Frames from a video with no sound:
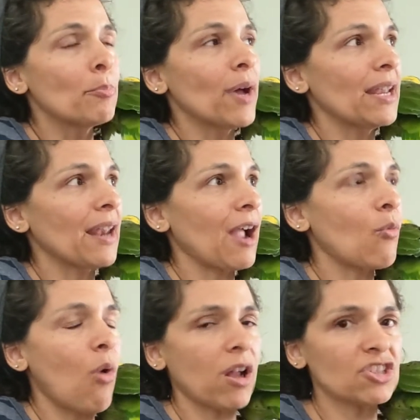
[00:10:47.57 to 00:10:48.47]
But I
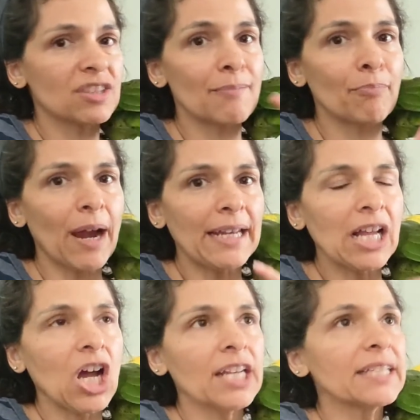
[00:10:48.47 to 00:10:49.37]
watch them
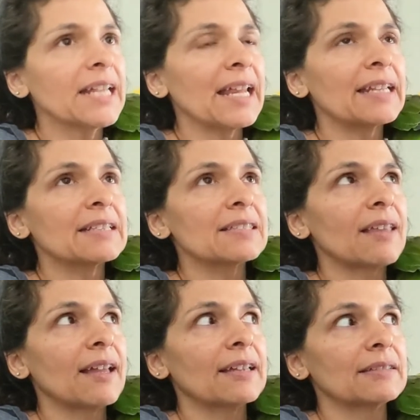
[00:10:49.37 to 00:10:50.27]
biting on it, and it's
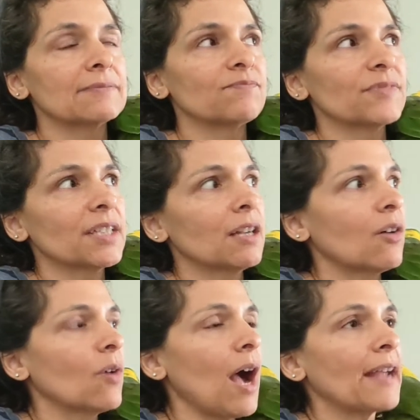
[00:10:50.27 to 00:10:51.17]
like, you know,